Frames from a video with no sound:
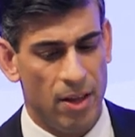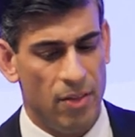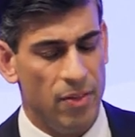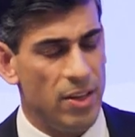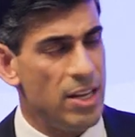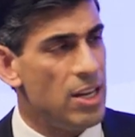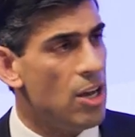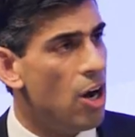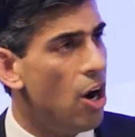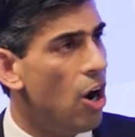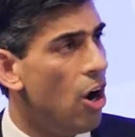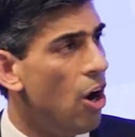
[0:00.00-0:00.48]

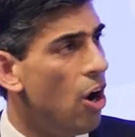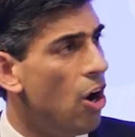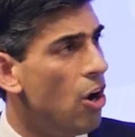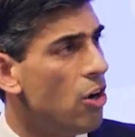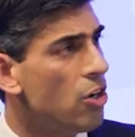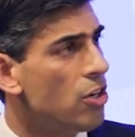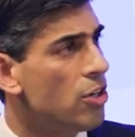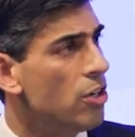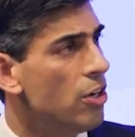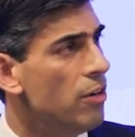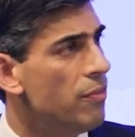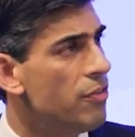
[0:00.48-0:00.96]
The
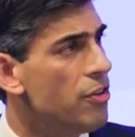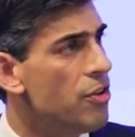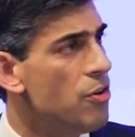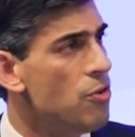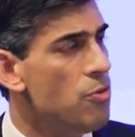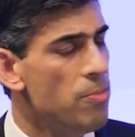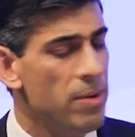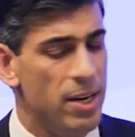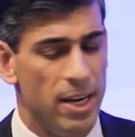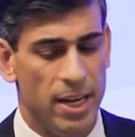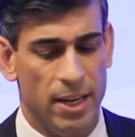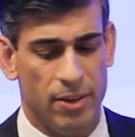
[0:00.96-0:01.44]
arc of
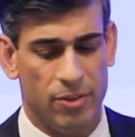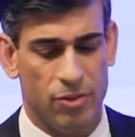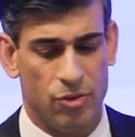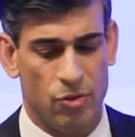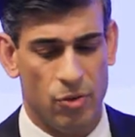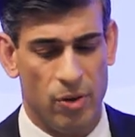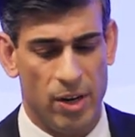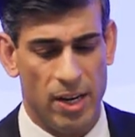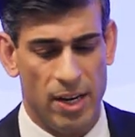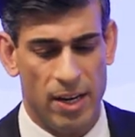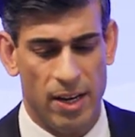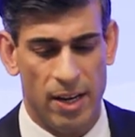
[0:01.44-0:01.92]
human
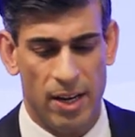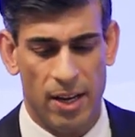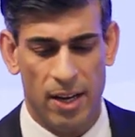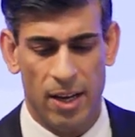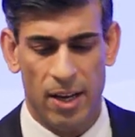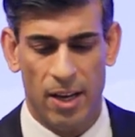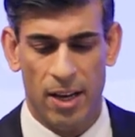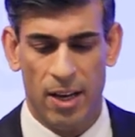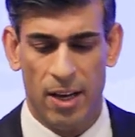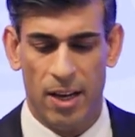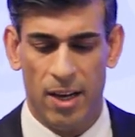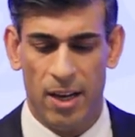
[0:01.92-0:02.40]
history
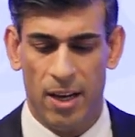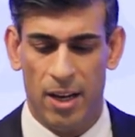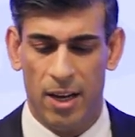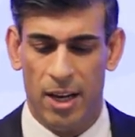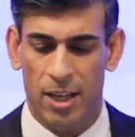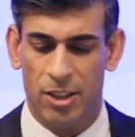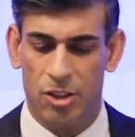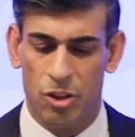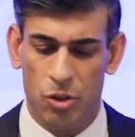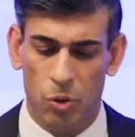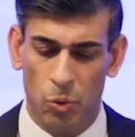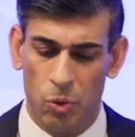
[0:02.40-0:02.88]

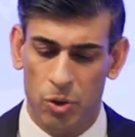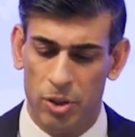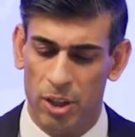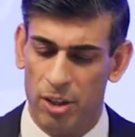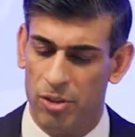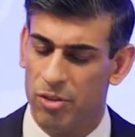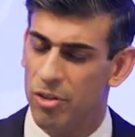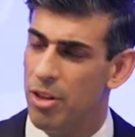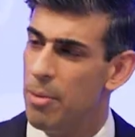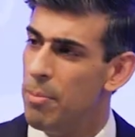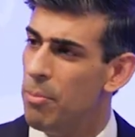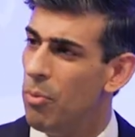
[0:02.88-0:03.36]
has taught
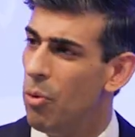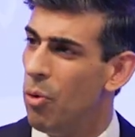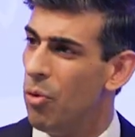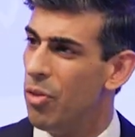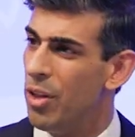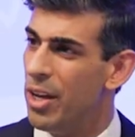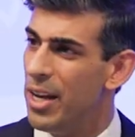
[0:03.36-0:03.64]
us that more